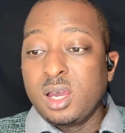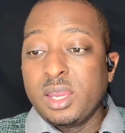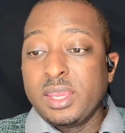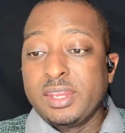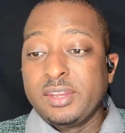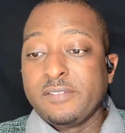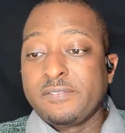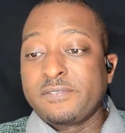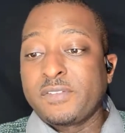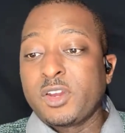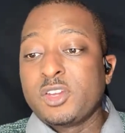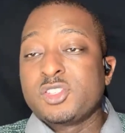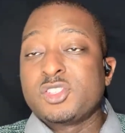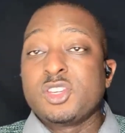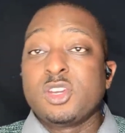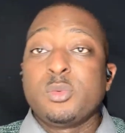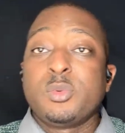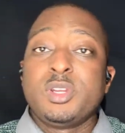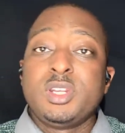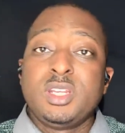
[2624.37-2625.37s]
In the first
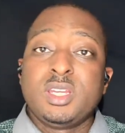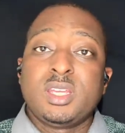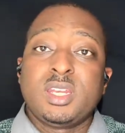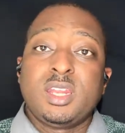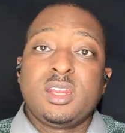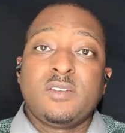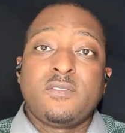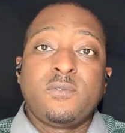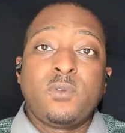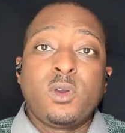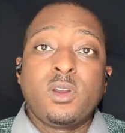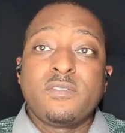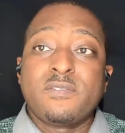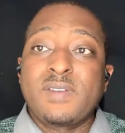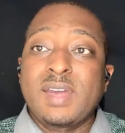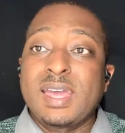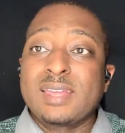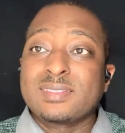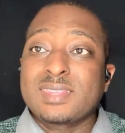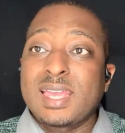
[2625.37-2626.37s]
year, we're looking at a
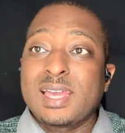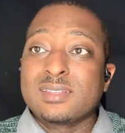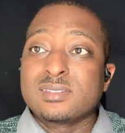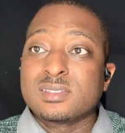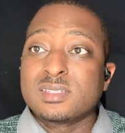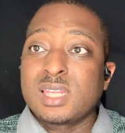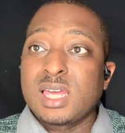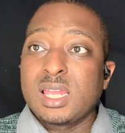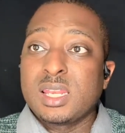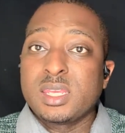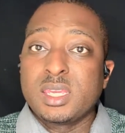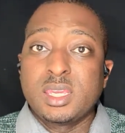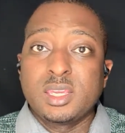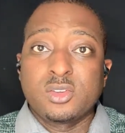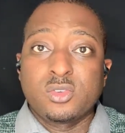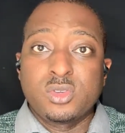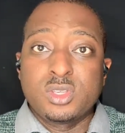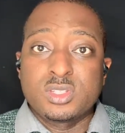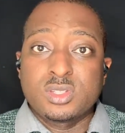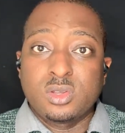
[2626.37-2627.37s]
$45,000
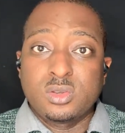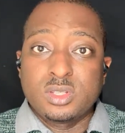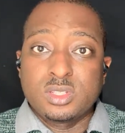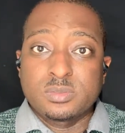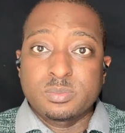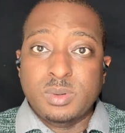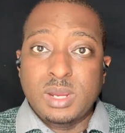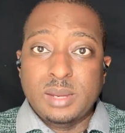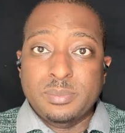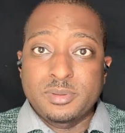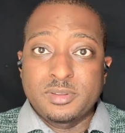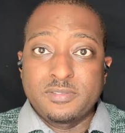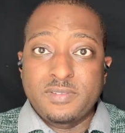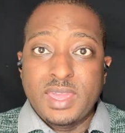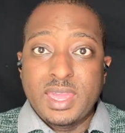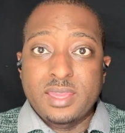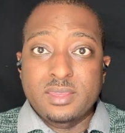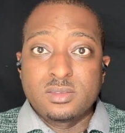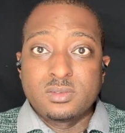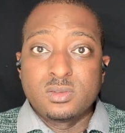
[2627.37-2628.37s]
increase on this property
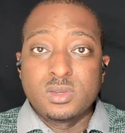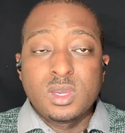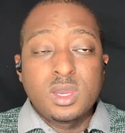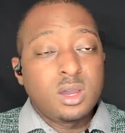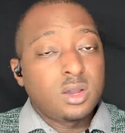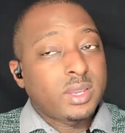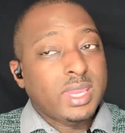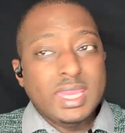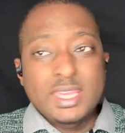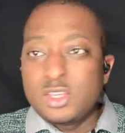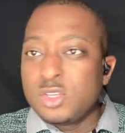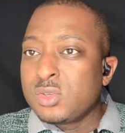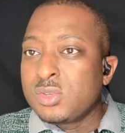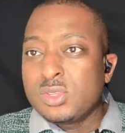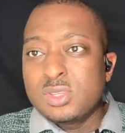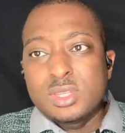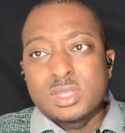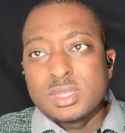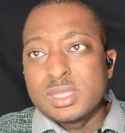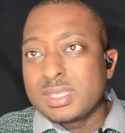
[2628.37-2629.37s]
value. Okay, you
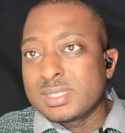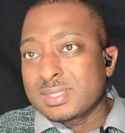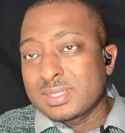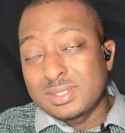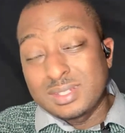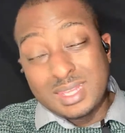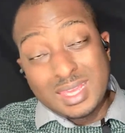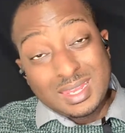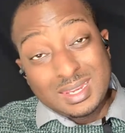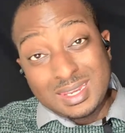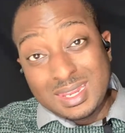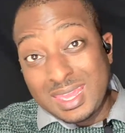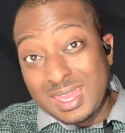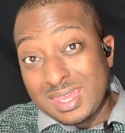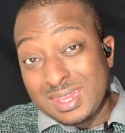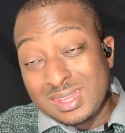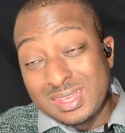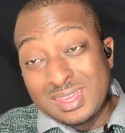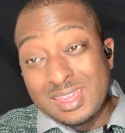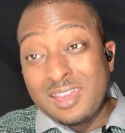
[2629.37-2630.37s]
listen,
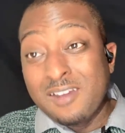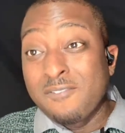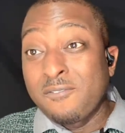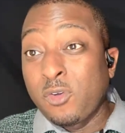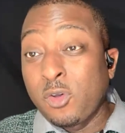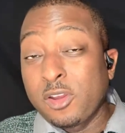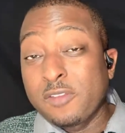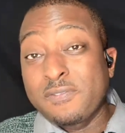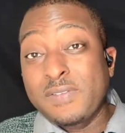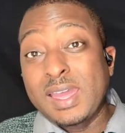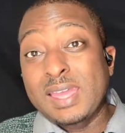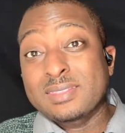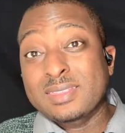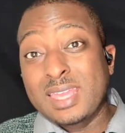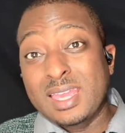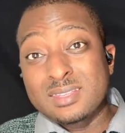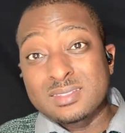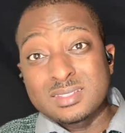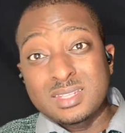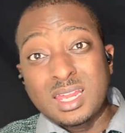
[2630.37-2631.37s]
that
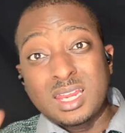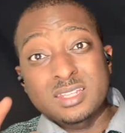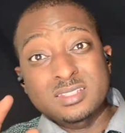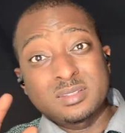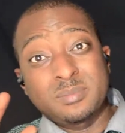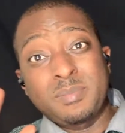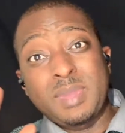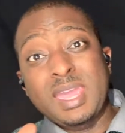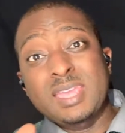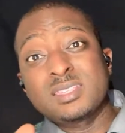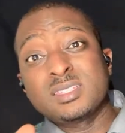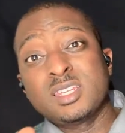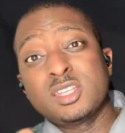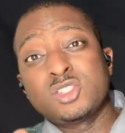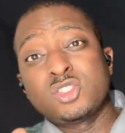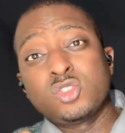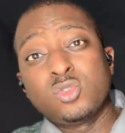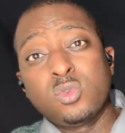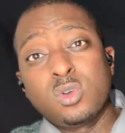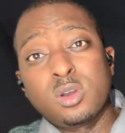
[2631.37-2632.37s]
$45,000. Imagine
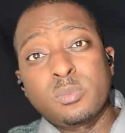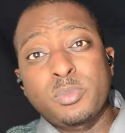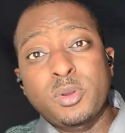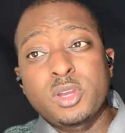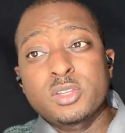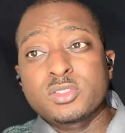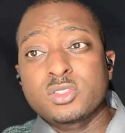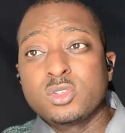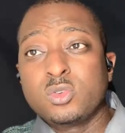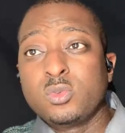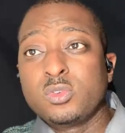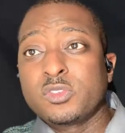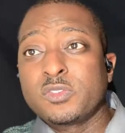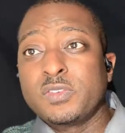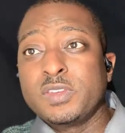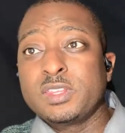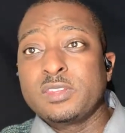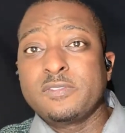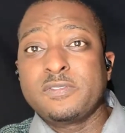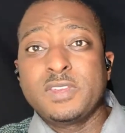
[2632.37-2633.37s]
that you were a person who was
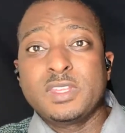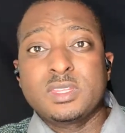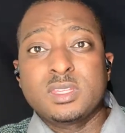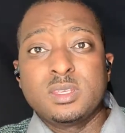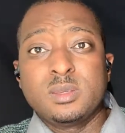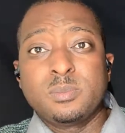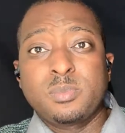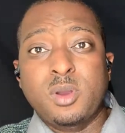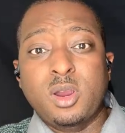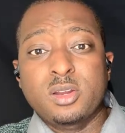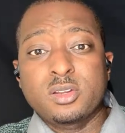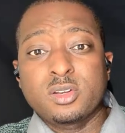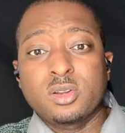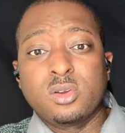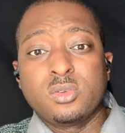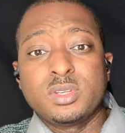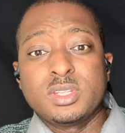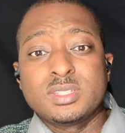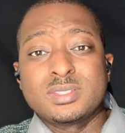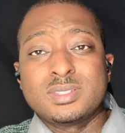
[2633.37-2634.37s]
50-50 partner
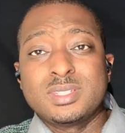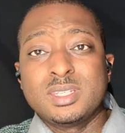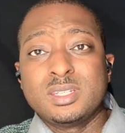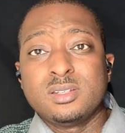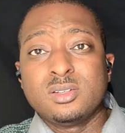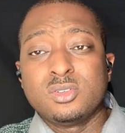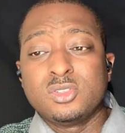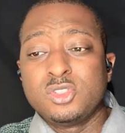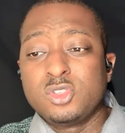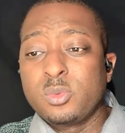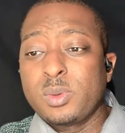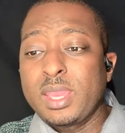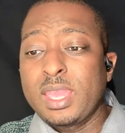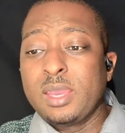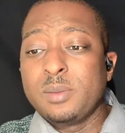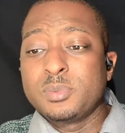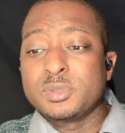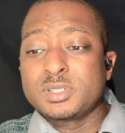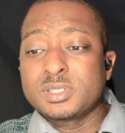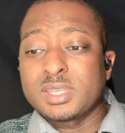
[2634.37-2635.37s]
on this deal. You were
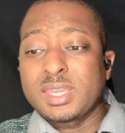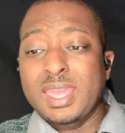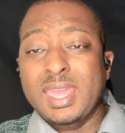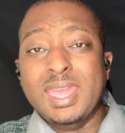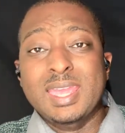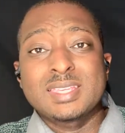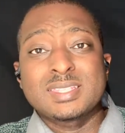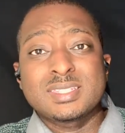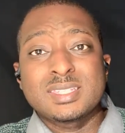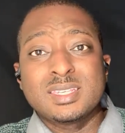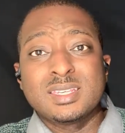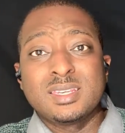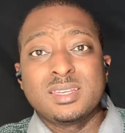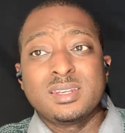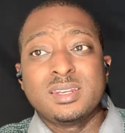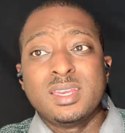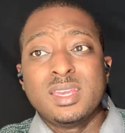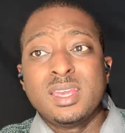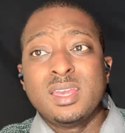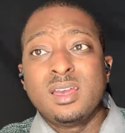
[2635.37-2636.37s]
able to cash in
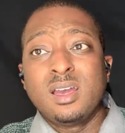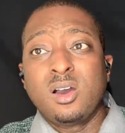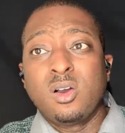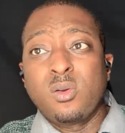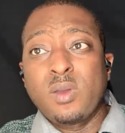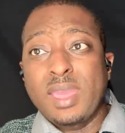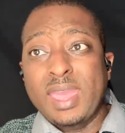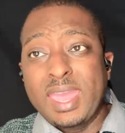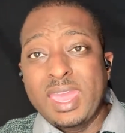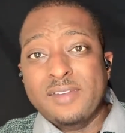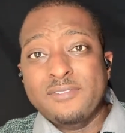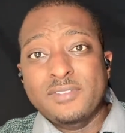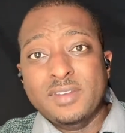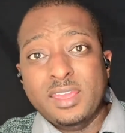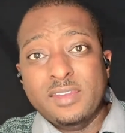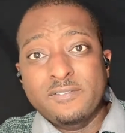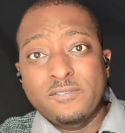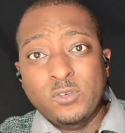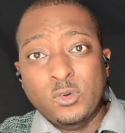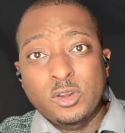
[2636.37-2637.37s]
on half of
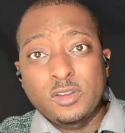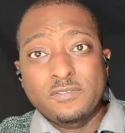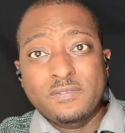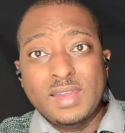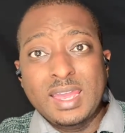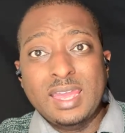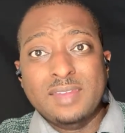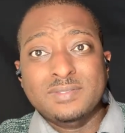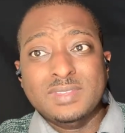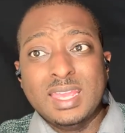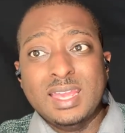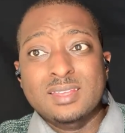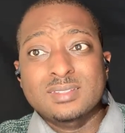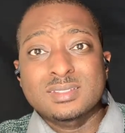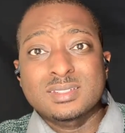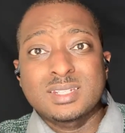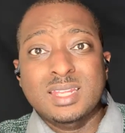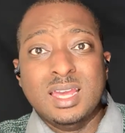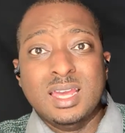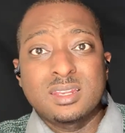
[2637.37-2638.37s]
that
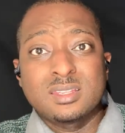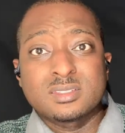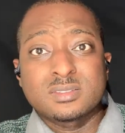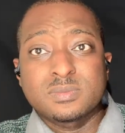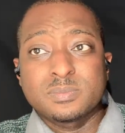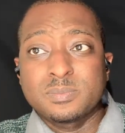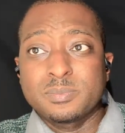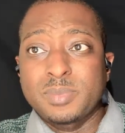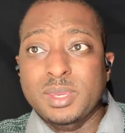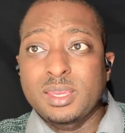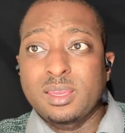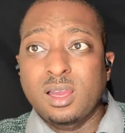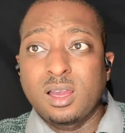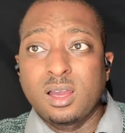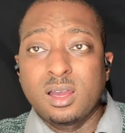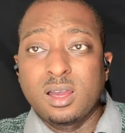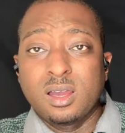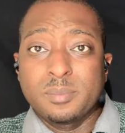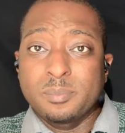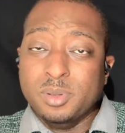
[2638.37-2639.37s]

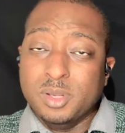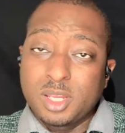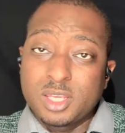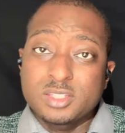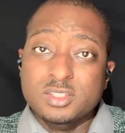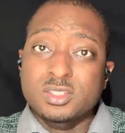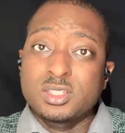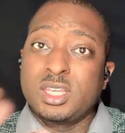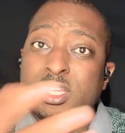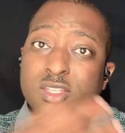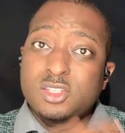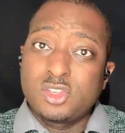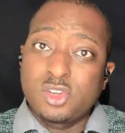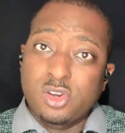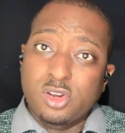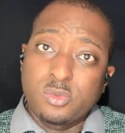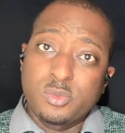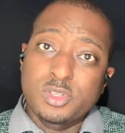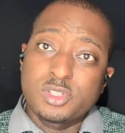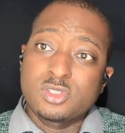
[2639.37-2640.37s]
$45,000, plus getting your
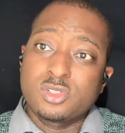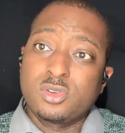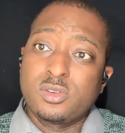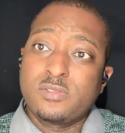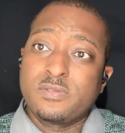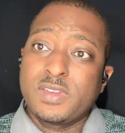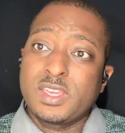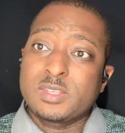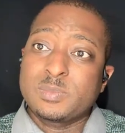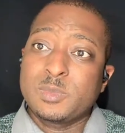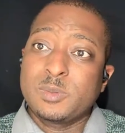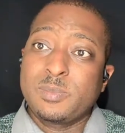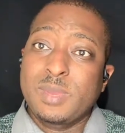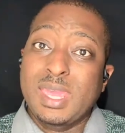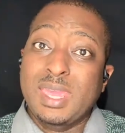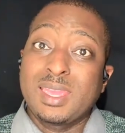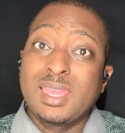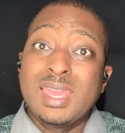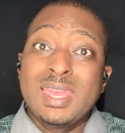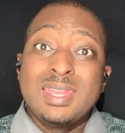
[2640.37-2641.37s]
original investment back.